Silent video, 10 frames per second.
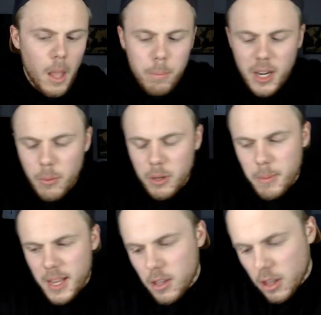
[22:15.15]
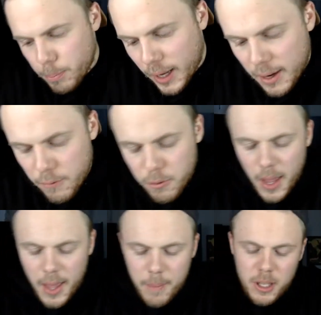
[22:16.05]
but it would mean that the planet from
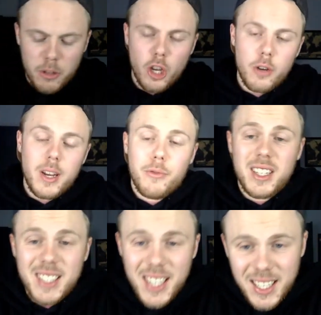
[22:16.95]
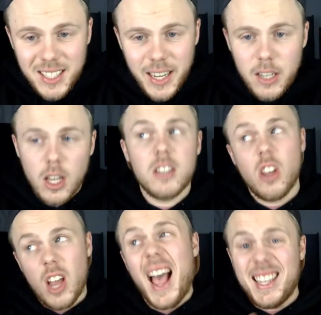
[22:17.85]
episode 2 never existed
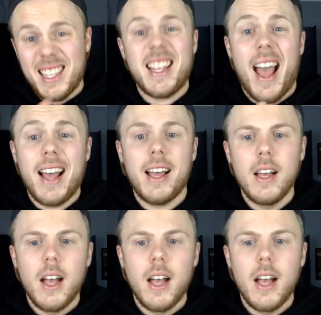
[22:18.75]
as that,